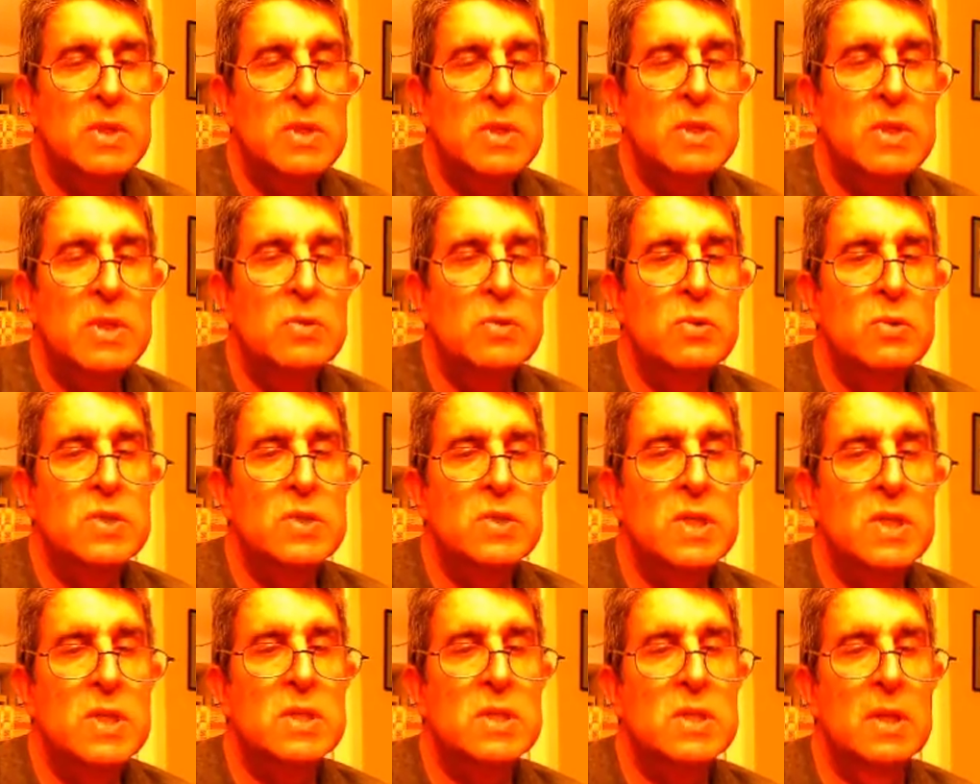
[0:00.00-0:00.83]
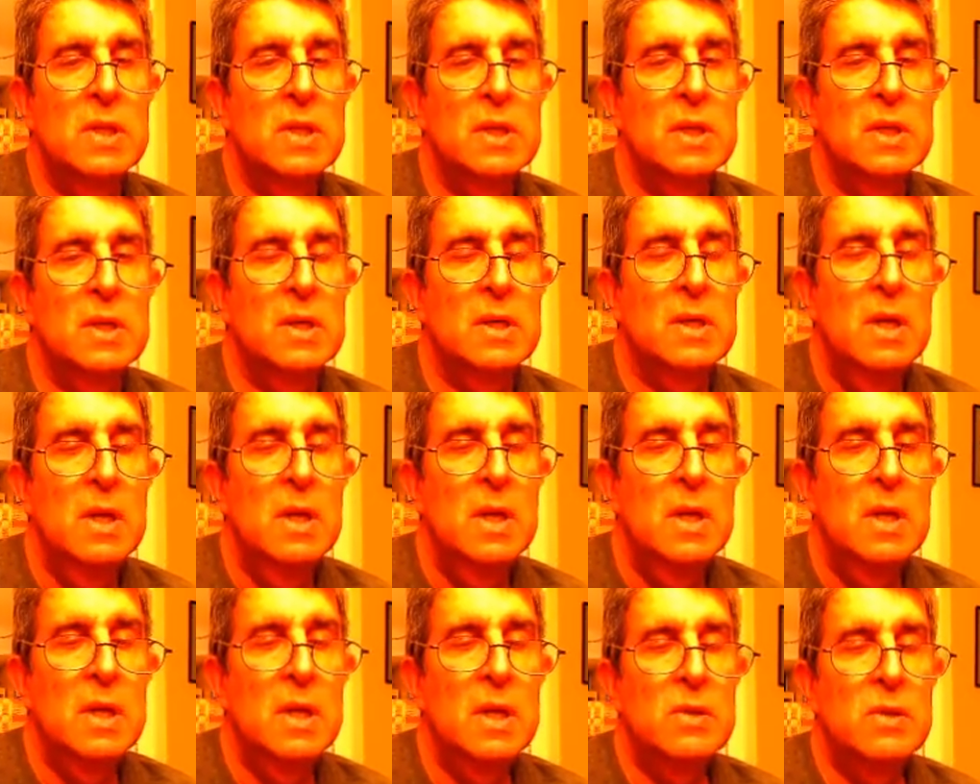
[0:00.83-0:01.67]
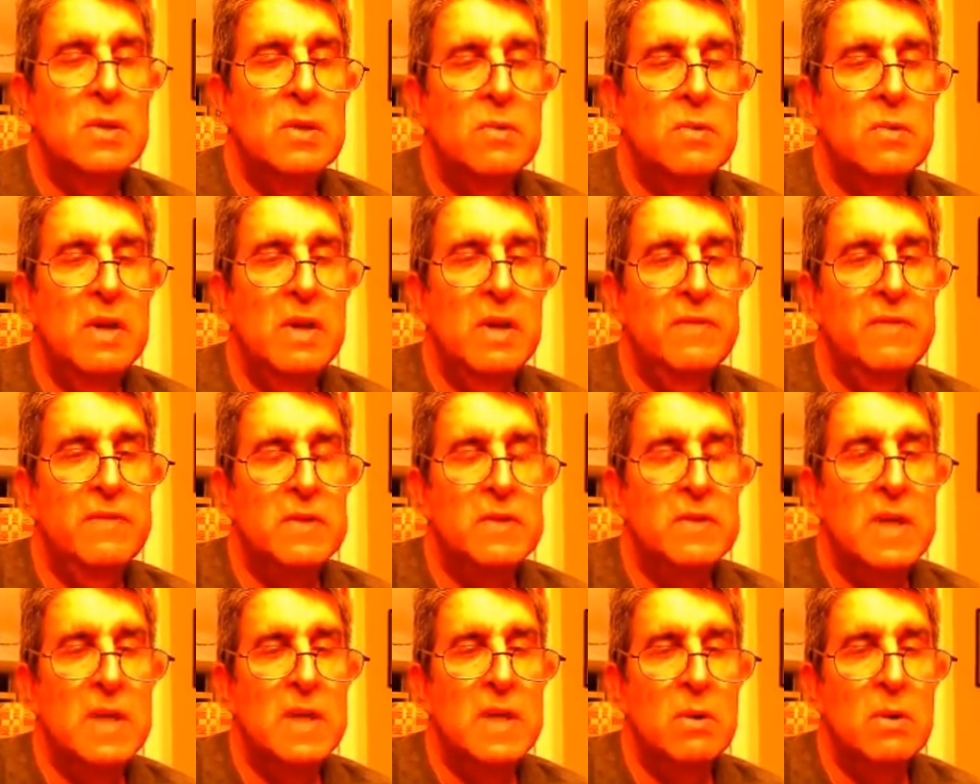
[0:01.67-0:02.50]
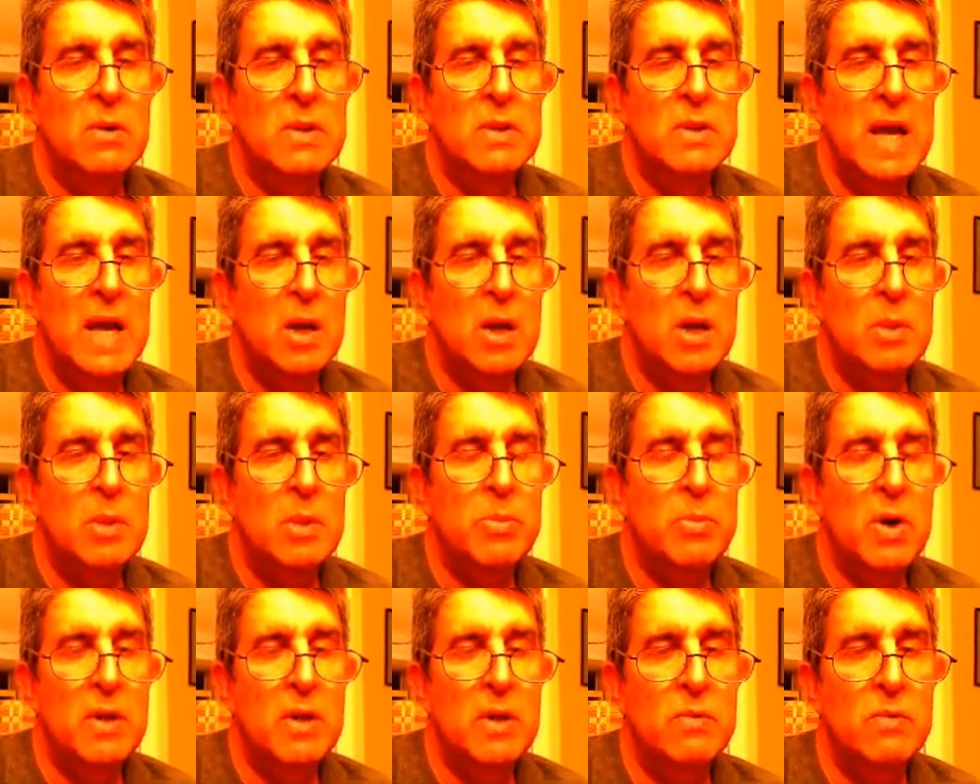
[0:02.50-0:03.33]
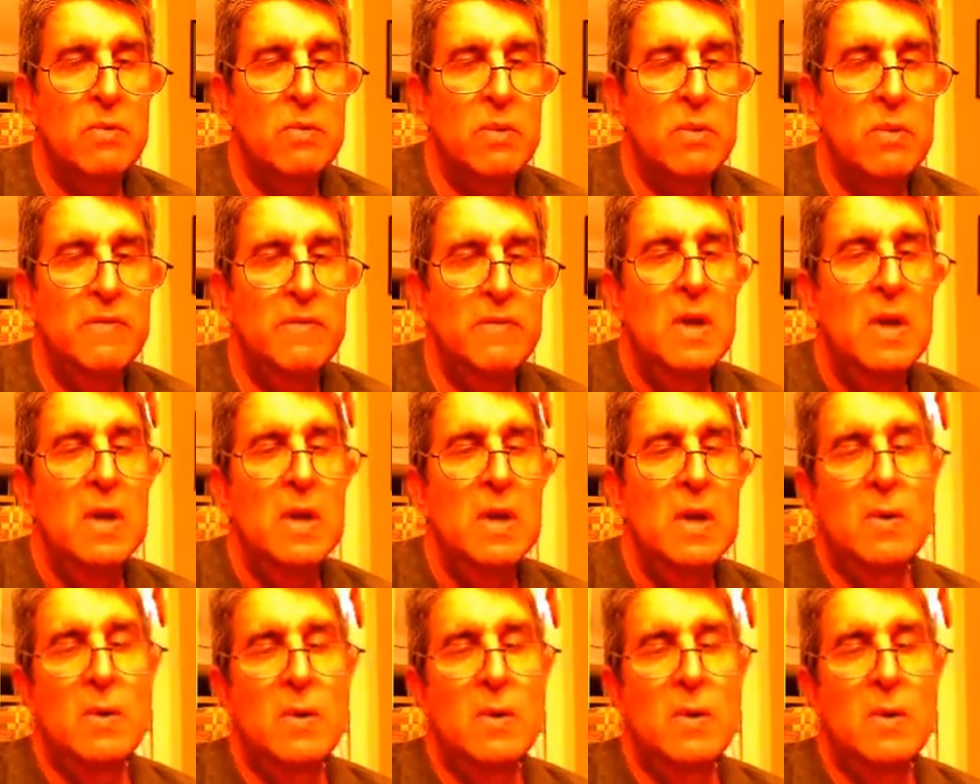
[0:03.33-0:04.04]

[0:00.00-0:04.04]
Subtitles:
When you do see silica in the reef, it's not on the outer part of the reef.